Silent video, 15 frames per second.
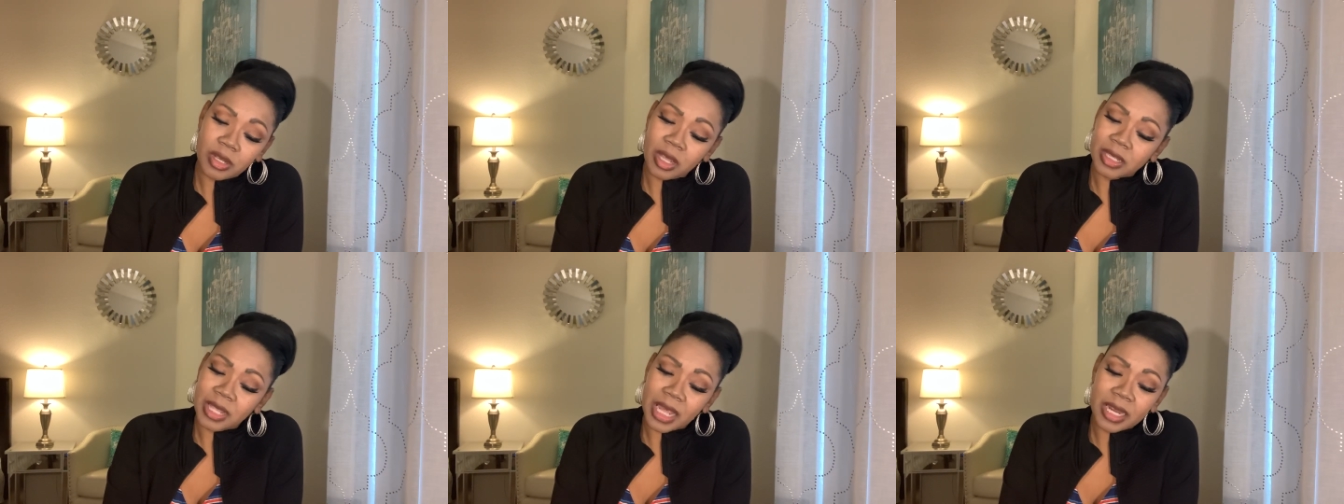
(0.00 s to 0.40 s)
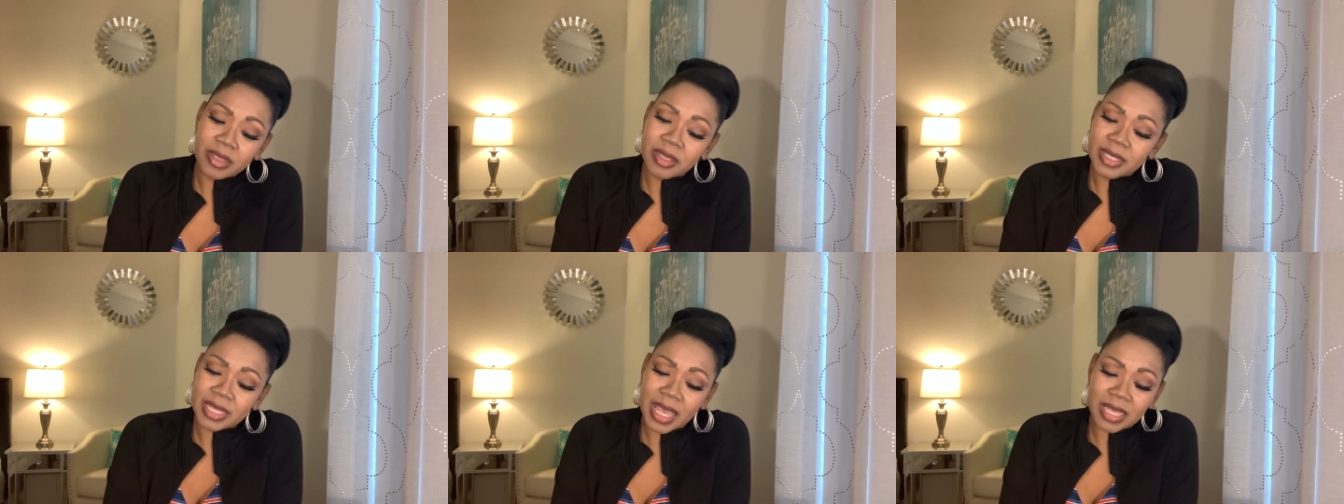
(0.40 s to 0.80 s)
A lot of
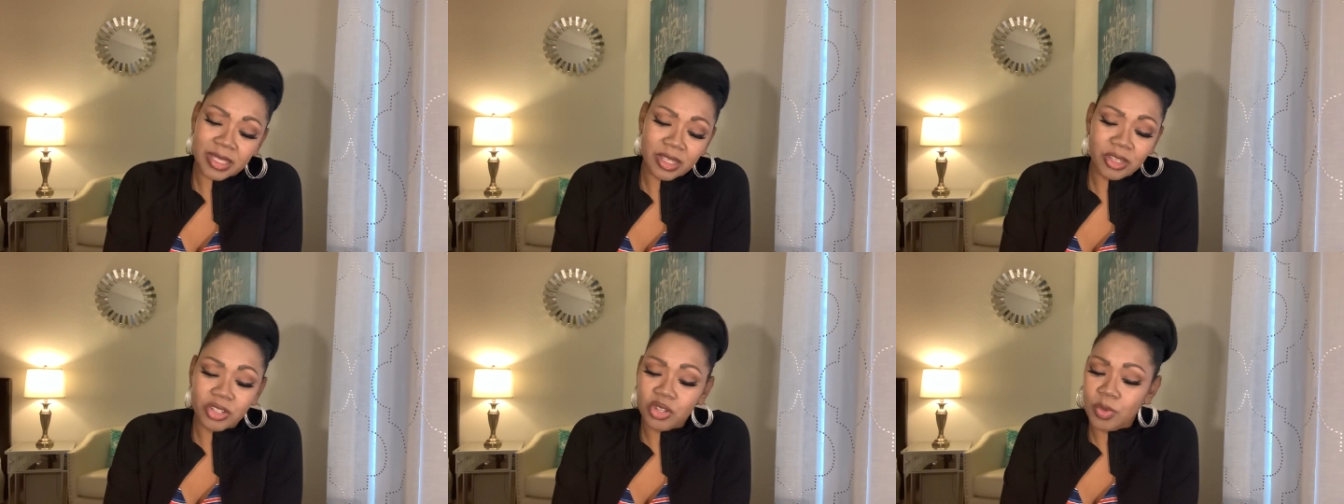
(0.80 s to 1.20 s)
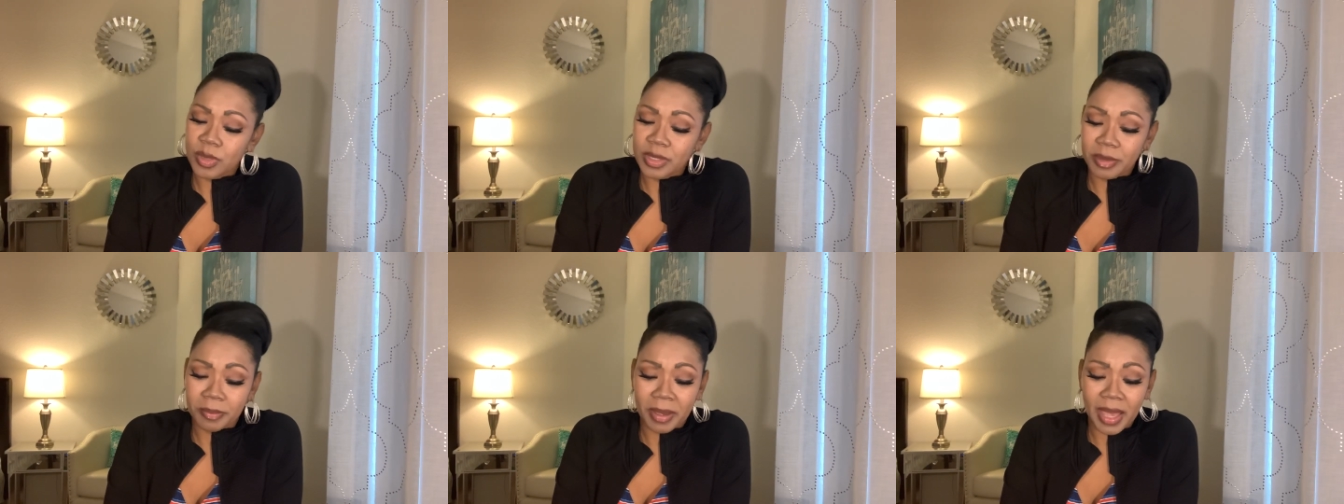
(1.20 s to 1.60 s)
this has to do with
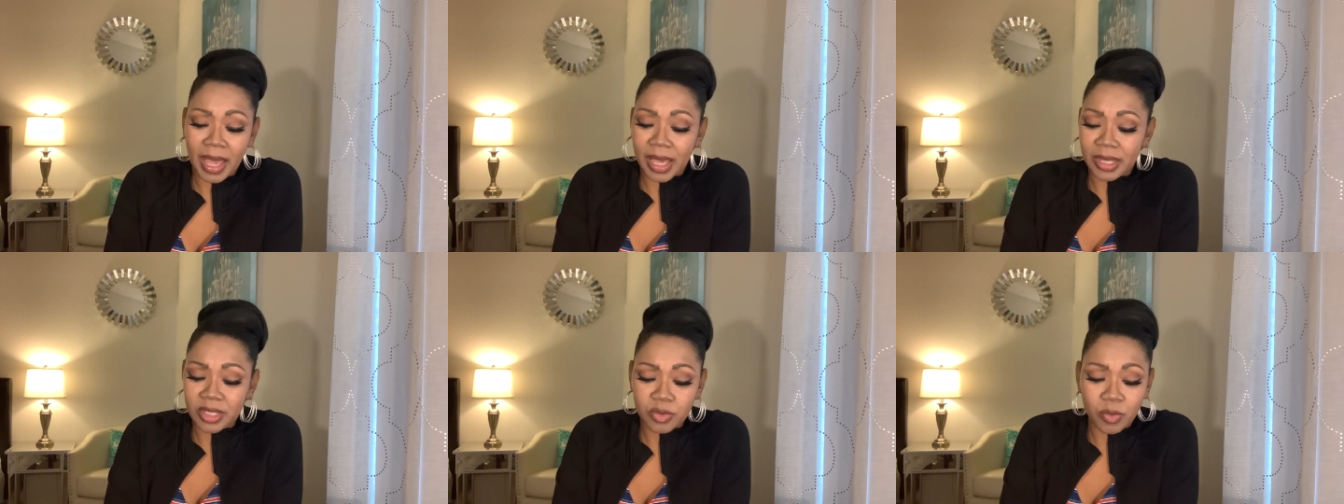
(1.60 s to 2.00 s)
the past,